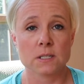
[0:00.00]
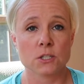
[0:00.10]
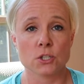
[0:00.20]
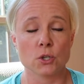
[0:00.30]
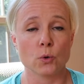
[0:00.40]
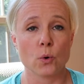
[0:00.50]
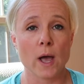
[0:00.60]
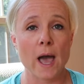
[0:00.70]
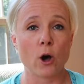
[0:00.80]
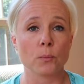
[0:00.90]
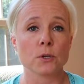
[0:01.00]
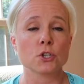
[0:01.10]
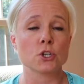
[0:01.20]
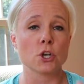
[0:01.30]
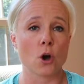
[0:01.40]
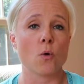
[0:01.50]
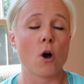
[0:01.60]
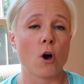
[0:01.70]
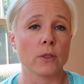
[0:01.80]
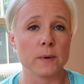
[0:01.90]
to help show
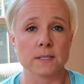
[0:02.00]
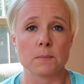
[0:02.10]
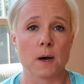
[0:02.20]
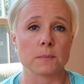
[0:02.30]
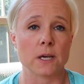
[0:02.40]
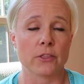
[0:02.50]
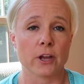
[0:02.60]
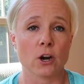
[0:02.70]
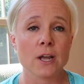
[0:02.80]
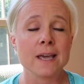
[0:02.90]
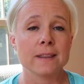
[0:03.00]
all the busy moms out there